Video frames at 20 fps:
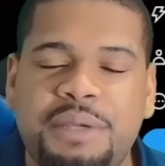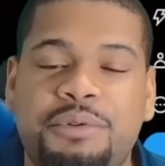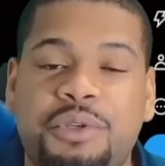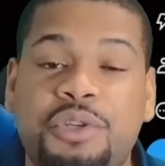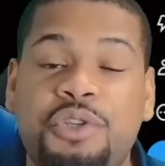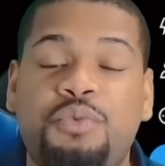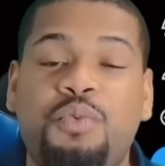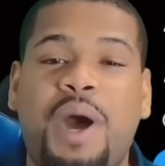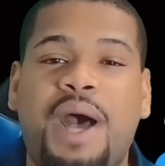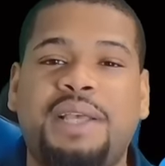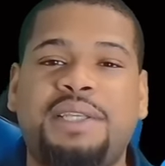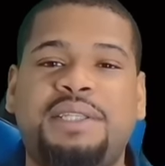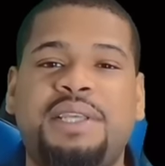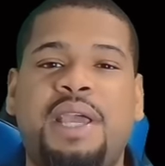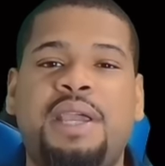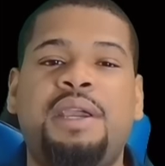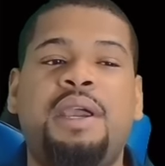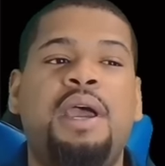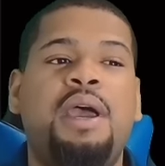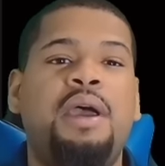So this is why I
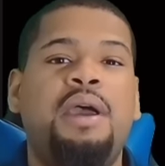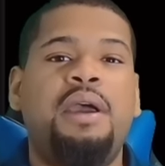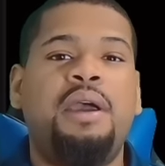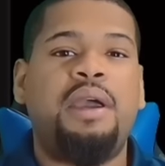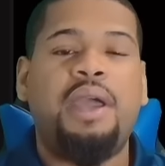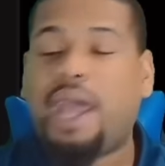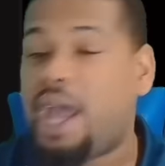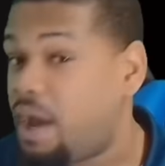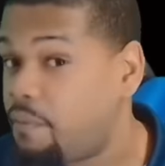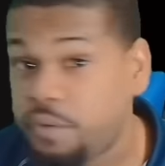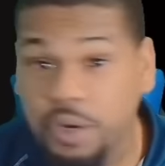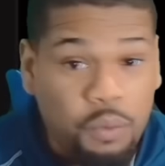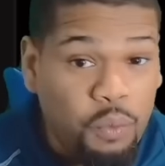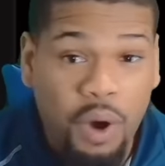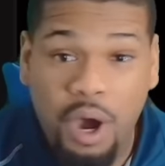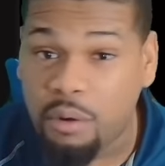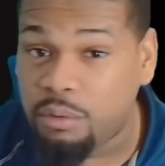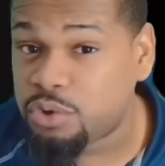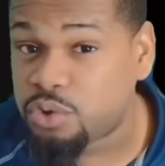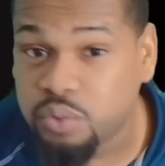say
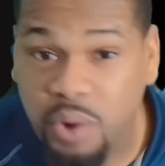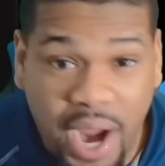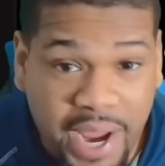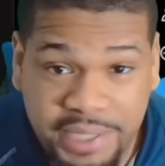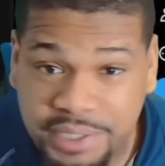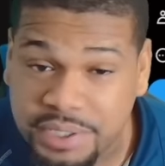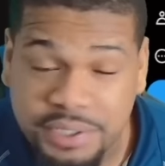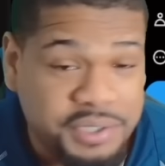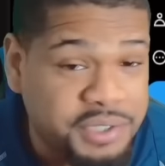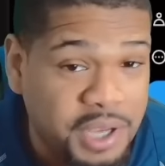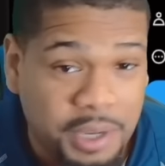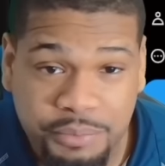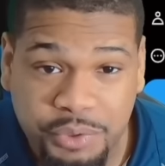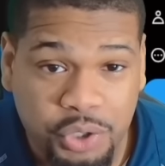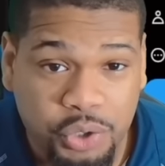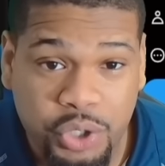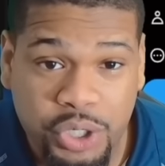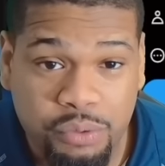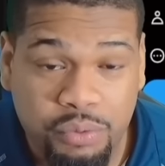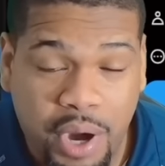everyone was right to some
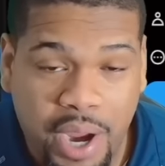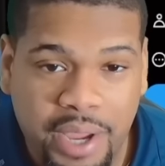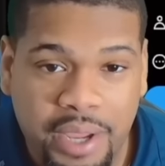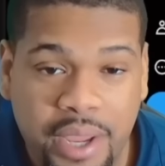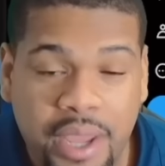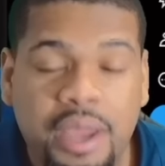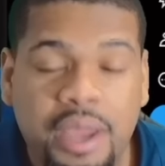degree, right?